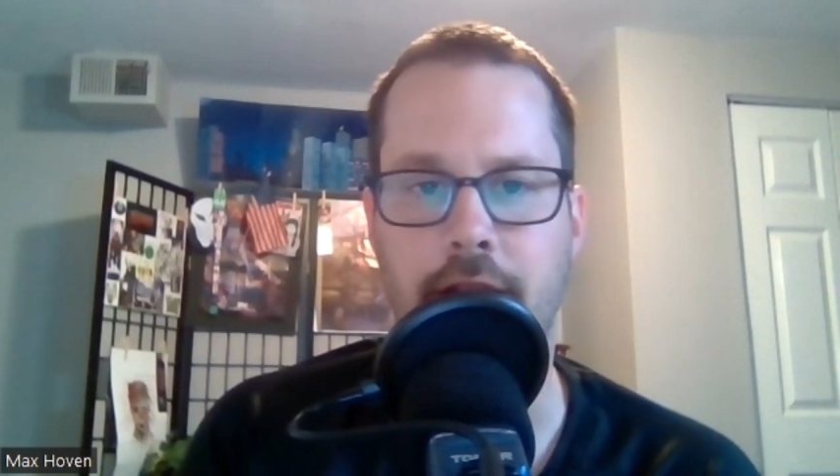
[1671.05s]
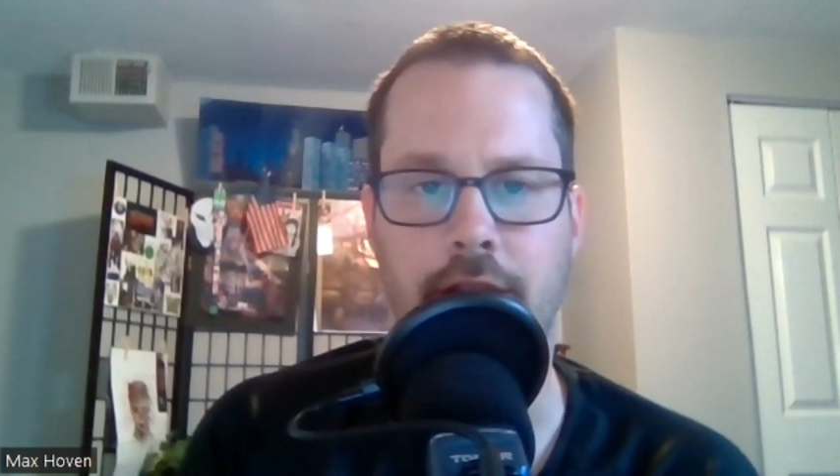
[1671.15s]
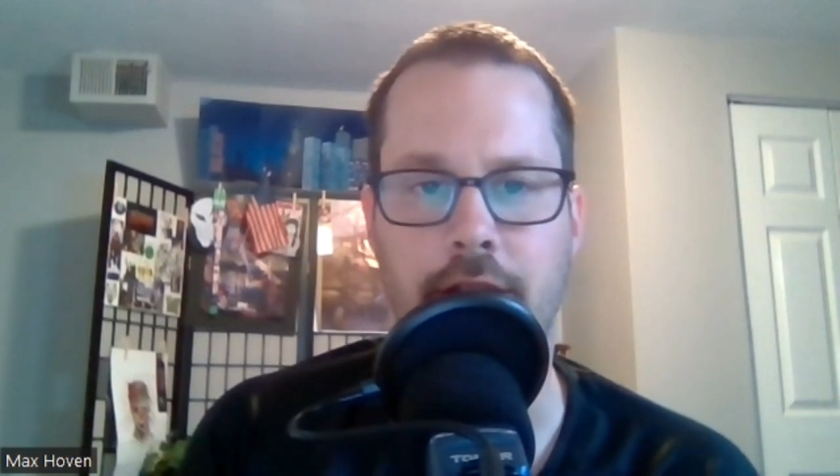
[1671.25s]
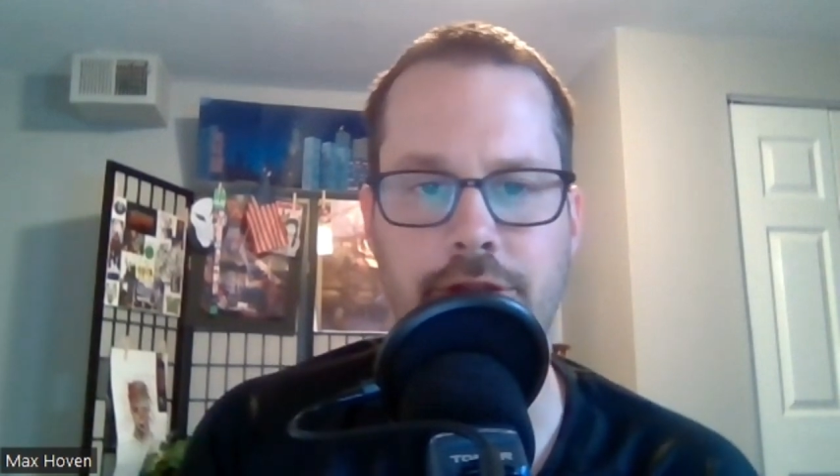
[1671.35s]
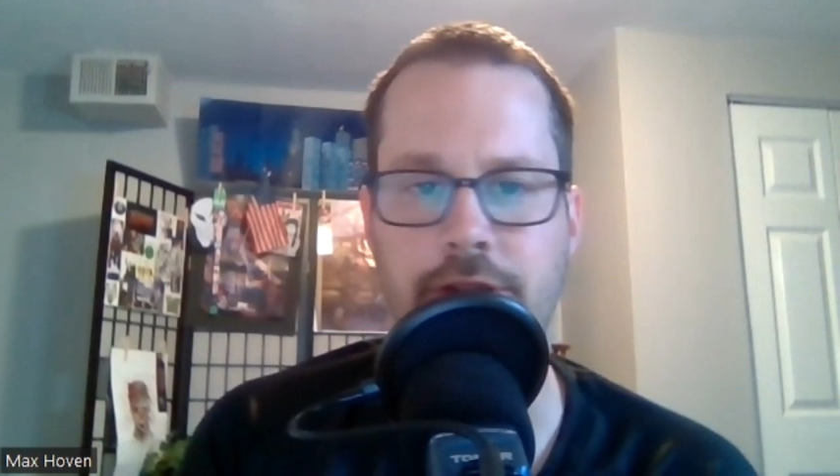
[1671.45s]

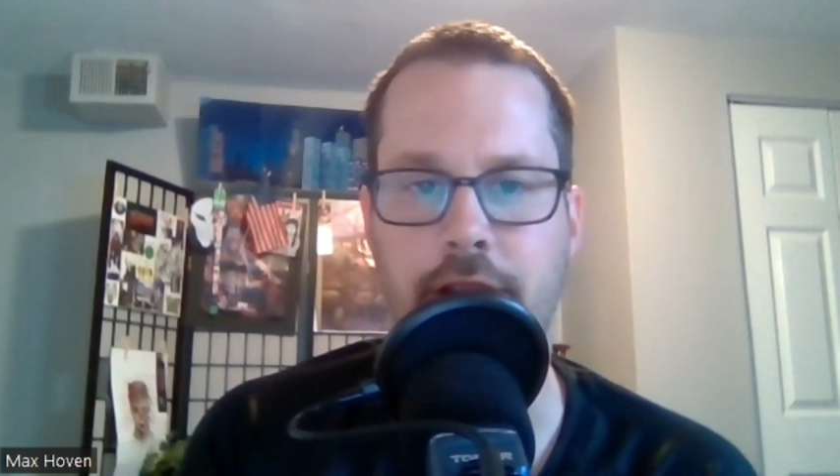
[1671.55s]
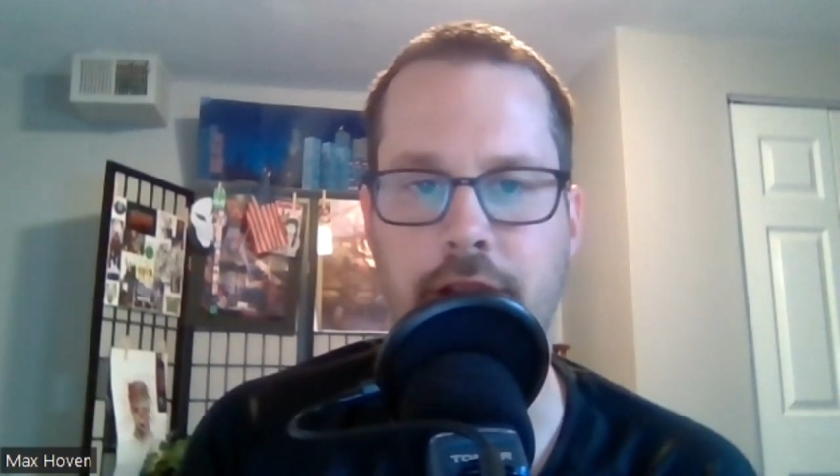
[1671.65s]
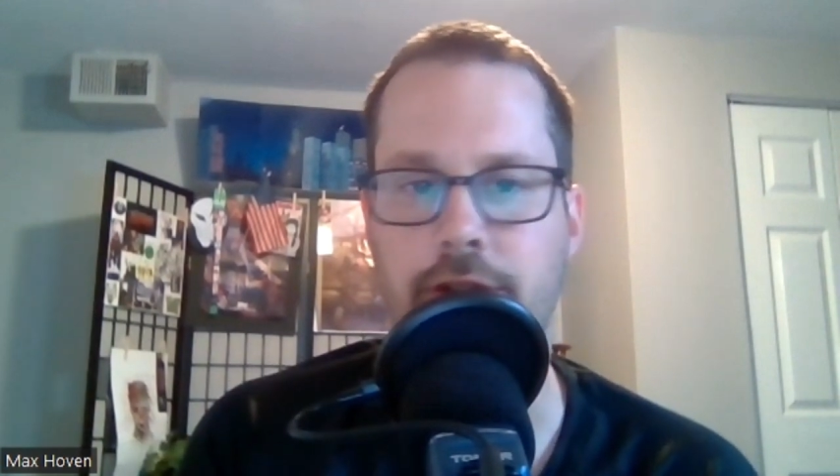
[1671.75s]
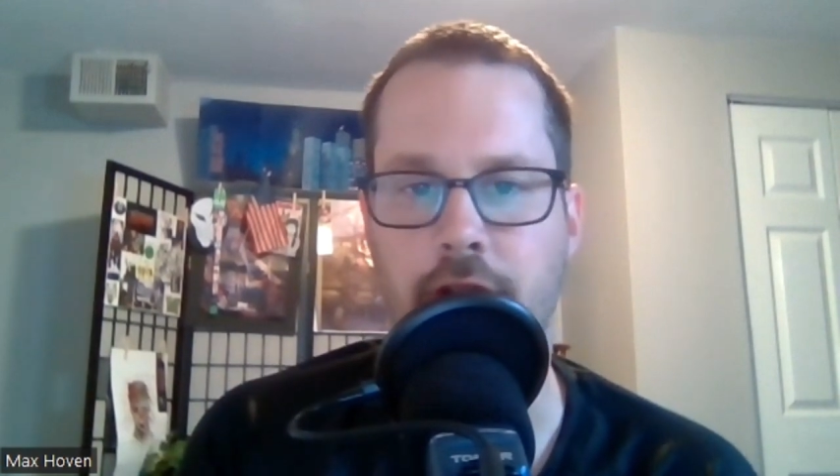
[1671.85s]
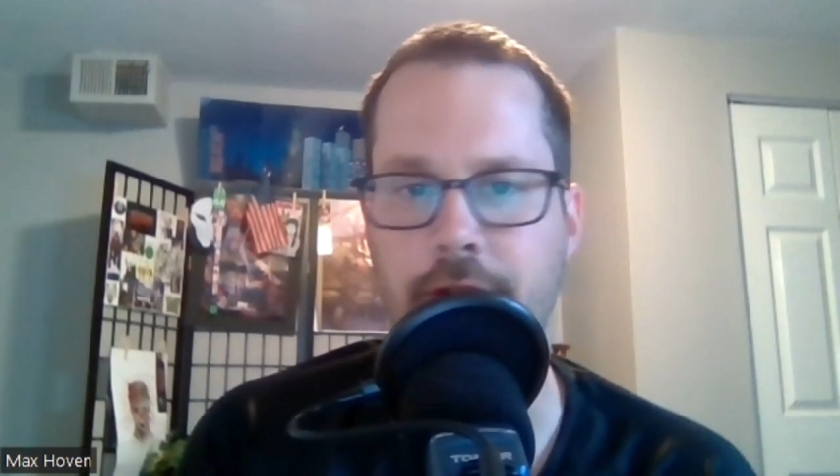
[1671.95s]
actually
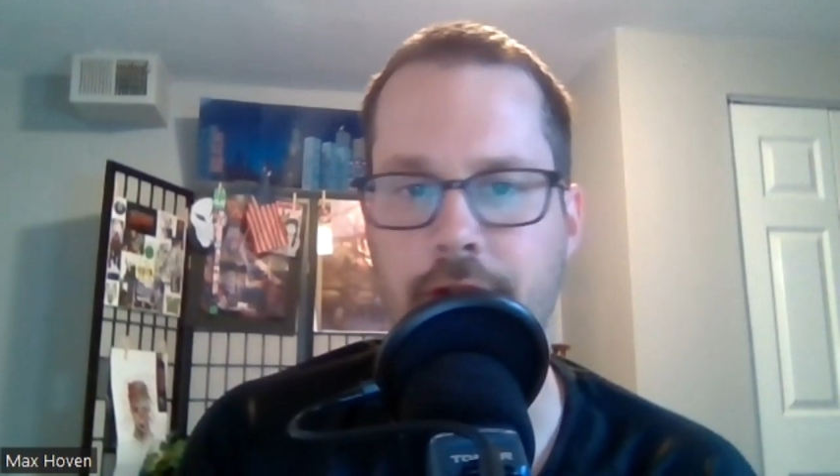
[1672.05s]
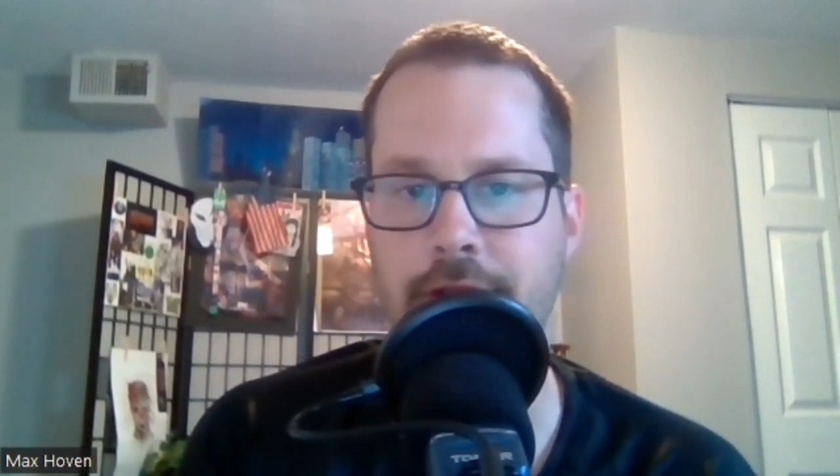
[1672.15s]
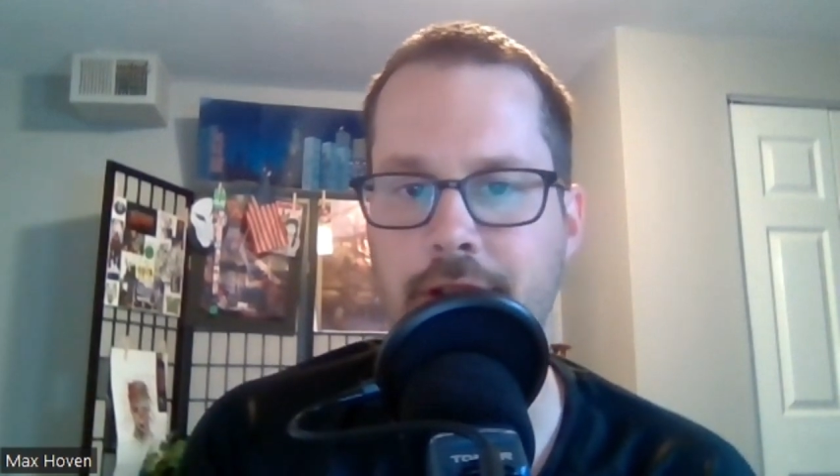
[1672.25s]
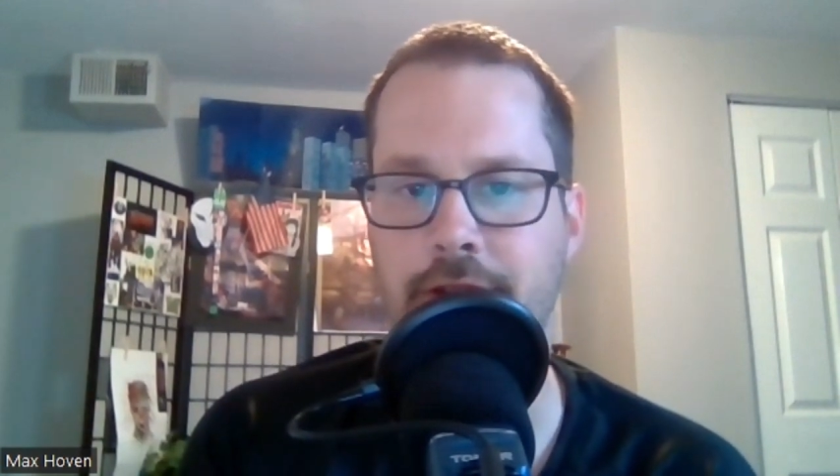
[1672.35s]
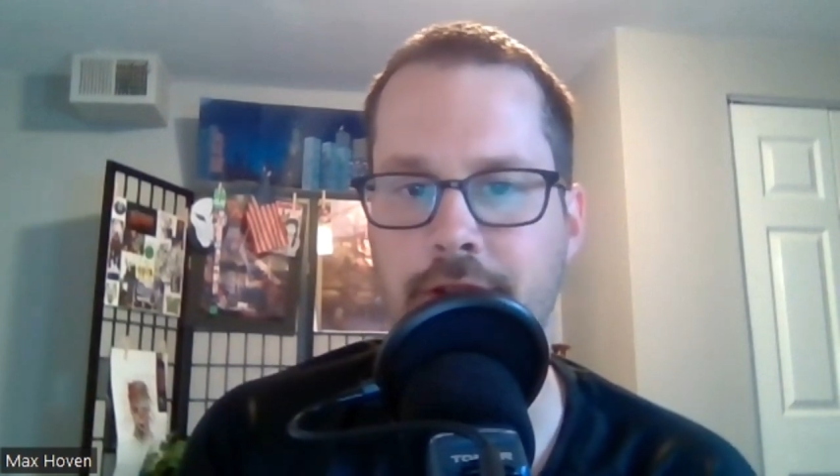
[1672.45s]
takes off in the
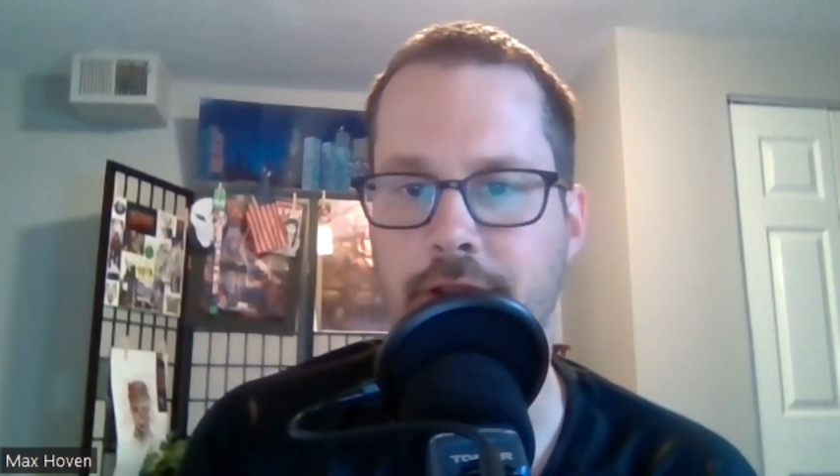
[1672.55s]
next yeah.